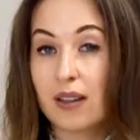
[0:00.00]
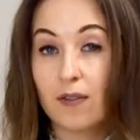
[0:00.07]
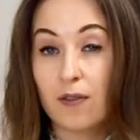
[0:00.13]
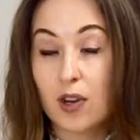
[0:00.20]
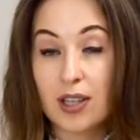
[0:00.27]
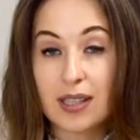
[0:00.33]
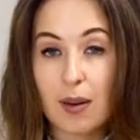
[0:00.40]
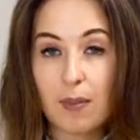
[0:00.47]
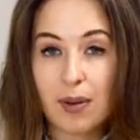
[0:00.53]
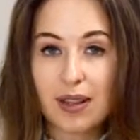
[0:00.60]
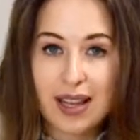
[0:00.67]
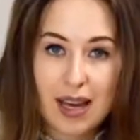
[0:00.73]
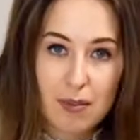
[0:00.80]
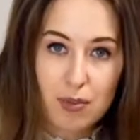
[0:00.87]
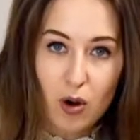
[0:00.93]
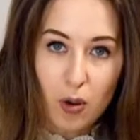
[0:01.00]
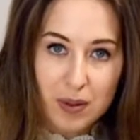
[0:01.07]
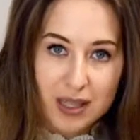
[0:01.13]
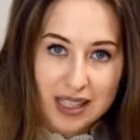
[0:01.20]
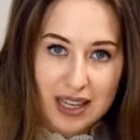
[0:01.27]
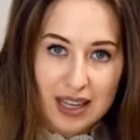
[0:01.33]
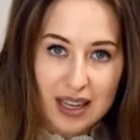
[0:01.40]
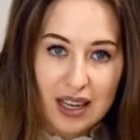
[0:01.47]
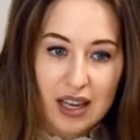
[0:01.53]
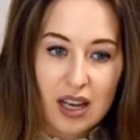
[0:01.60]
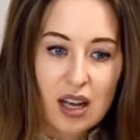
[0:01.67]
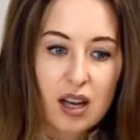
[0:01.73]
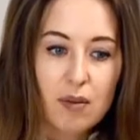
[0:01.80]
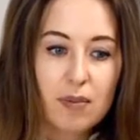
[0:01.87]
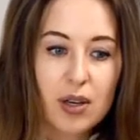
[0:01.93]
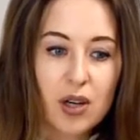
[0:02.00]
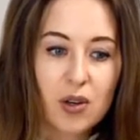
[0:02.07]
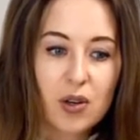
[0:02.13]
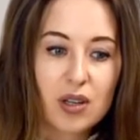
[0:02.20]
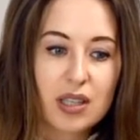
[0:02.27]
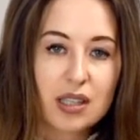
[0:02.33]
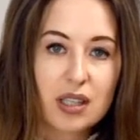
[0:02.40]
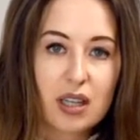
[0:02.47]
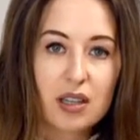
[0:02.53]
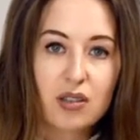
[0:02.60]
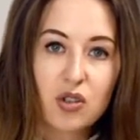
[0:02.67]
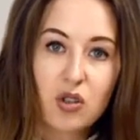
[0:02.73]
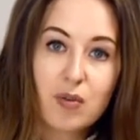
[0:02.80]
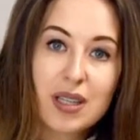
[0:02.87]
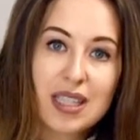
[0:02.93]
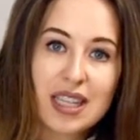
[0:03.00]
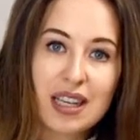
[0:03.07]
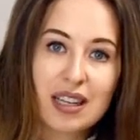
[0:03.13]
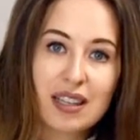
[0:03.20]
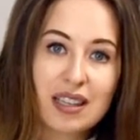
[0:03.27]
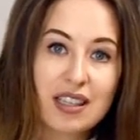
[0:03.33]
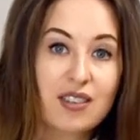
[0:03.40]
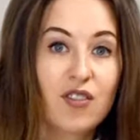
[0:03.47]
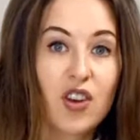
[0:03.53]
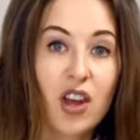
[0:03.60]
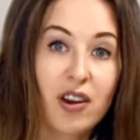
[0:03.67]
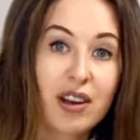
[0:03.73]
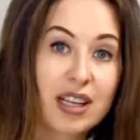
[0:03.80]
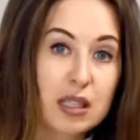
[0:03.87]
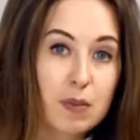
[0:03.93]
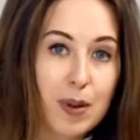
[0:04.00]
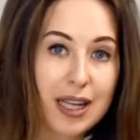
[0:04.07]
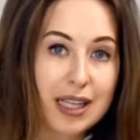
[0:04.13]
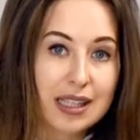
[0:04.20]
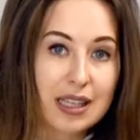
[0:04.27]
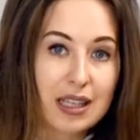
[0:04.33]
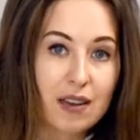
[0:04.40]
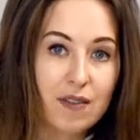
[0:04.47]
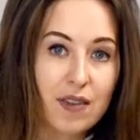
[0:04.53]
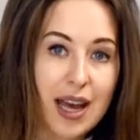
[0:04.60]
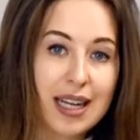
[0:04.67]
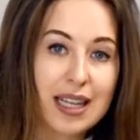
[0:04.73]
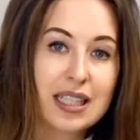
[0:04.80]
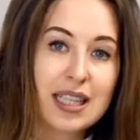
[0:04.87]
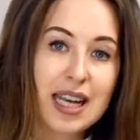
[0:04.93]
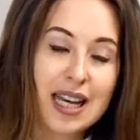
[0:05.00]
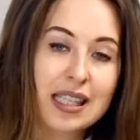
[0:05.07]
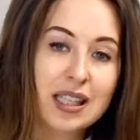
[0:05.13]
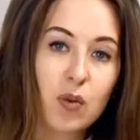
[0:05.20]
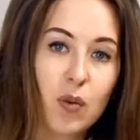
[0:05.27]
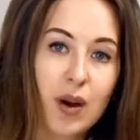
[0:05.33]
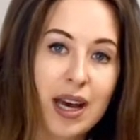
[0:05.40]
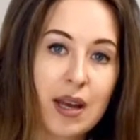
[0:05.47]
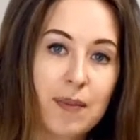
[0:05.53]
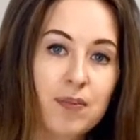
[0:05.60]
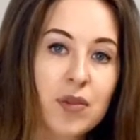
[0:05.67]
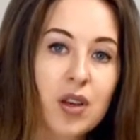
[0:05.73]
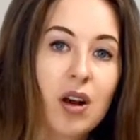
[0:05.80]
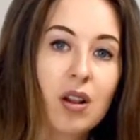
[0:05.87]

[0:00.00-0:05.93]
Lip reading: example, their property, because consumer debt is very expensive and it takes away